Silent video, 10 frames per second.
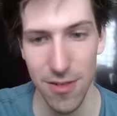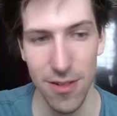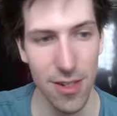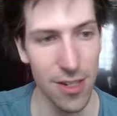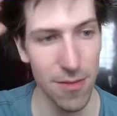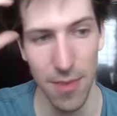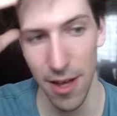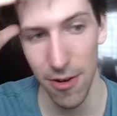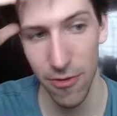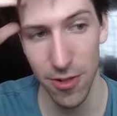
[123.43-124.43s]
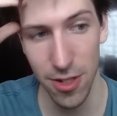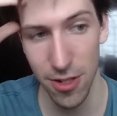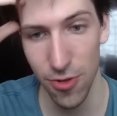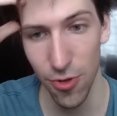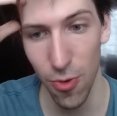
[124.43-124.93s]
doesn't matter if it's
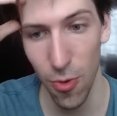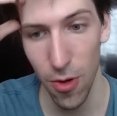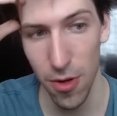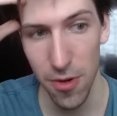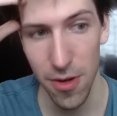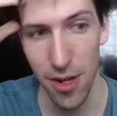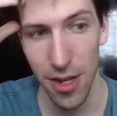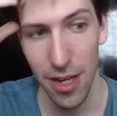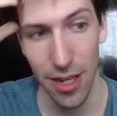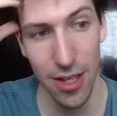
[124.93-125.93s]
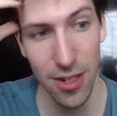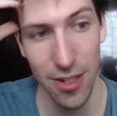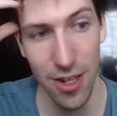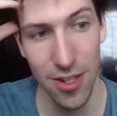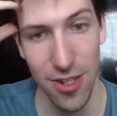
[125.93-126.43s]
control warrior. It
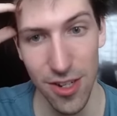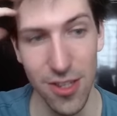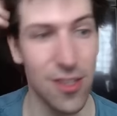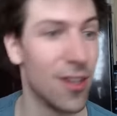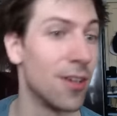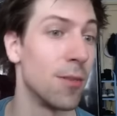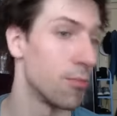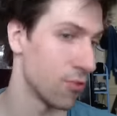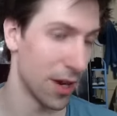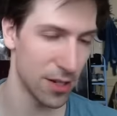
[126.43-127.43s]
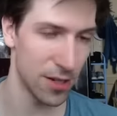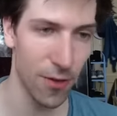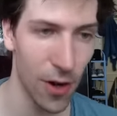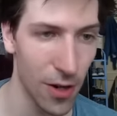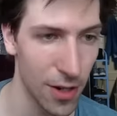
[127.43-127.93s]
is just an impressive
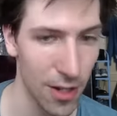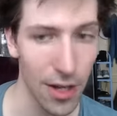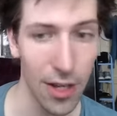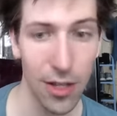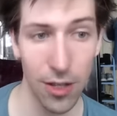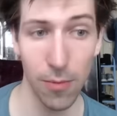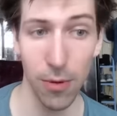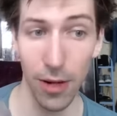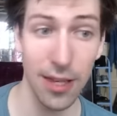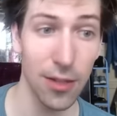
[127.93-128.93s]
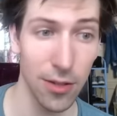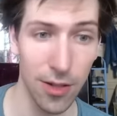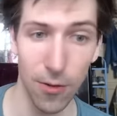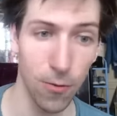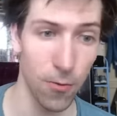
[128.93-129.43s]
card. You play it, you get
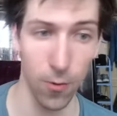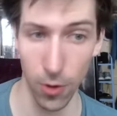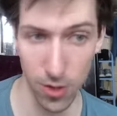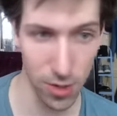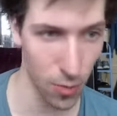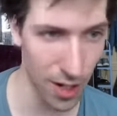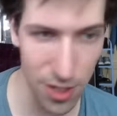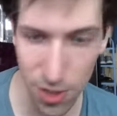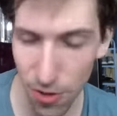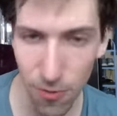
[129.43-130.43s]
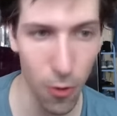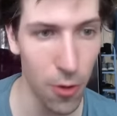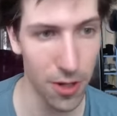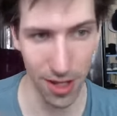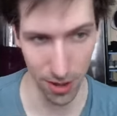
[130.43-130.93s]
a good swing on turn 4, you
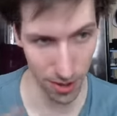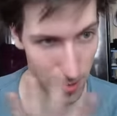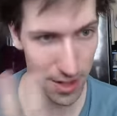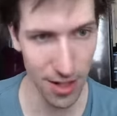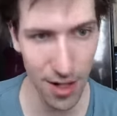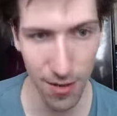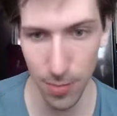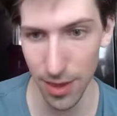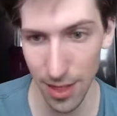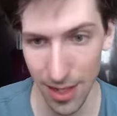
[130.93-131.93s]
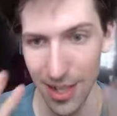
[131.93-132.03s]
kill a minion off, but then